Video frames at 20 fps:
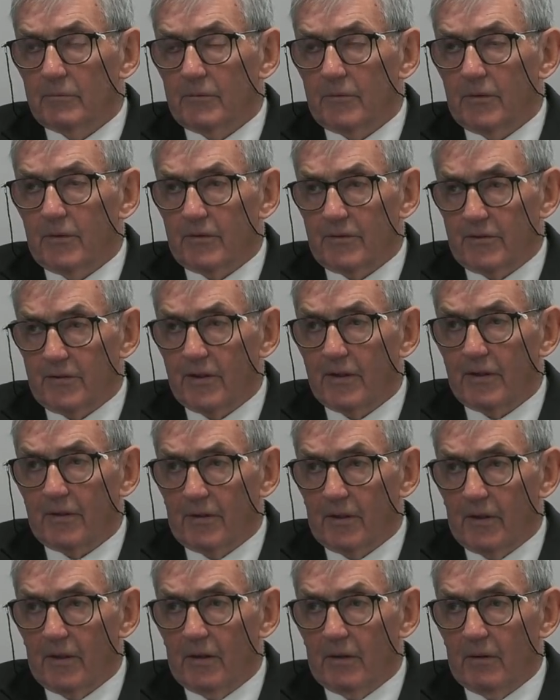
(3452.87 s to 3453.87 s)
seek
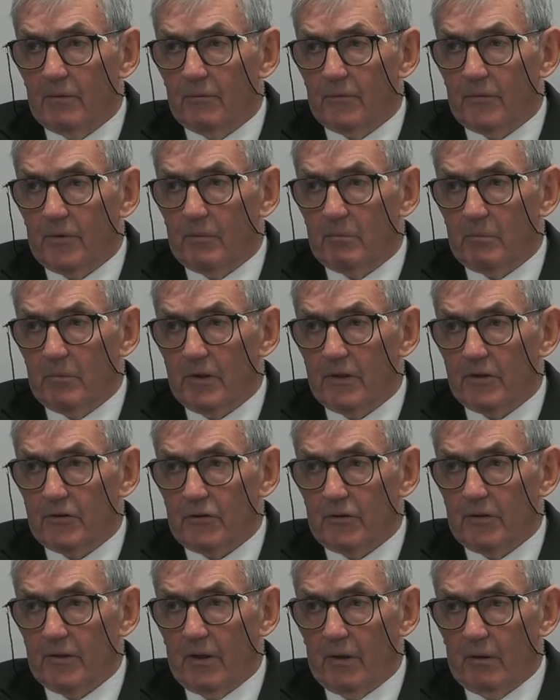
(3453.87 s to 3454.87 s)
that
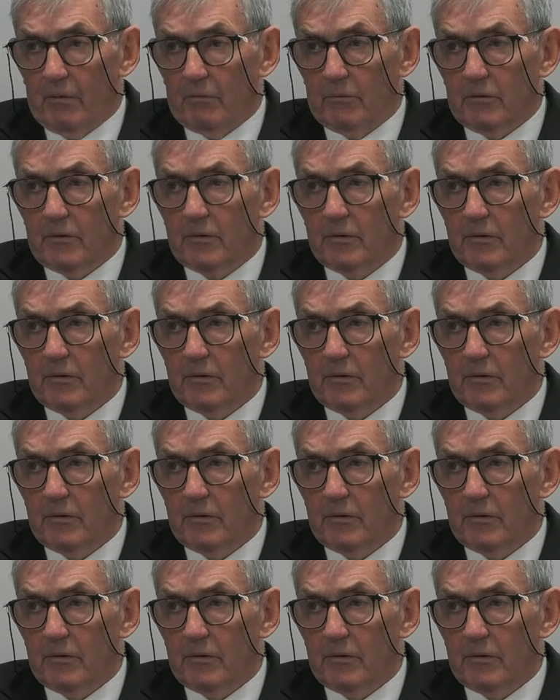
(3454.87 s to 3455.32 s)
information out.